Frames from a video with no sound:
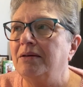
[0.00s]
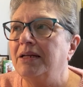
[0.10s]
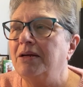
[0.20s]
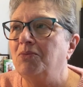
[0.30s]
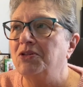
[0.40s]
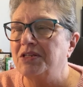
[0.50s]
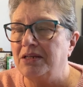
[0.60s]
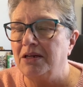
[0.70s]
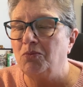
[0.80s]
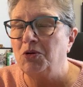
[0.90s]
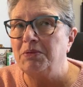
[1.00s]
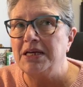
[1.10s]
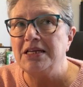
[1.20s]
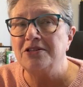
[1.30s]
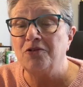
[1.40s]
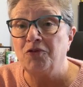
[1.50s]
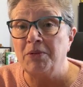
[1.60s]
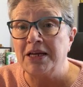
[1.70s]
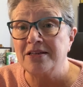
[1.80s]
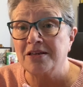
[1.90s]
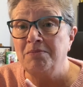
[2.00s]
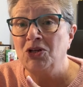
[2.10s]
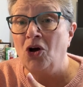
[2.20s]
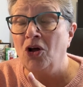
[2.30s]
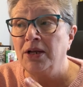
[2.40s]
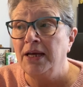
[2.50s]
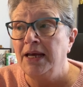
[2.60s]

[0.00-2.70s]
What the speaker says: it would be easier for me because I'm